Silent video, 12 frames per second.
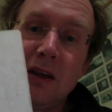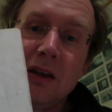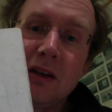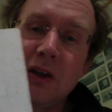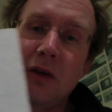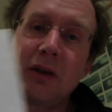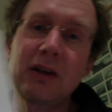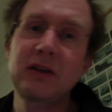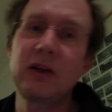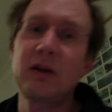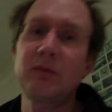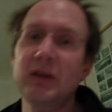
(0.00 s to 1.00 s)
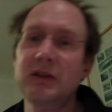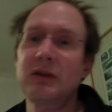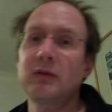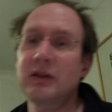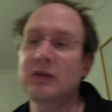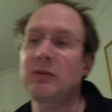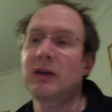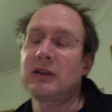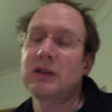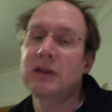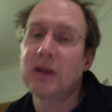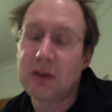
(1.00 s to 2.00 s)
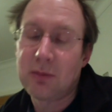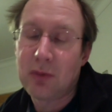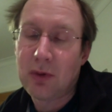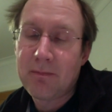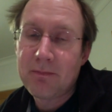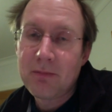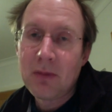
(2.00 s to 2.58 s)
So that's your basic starting point.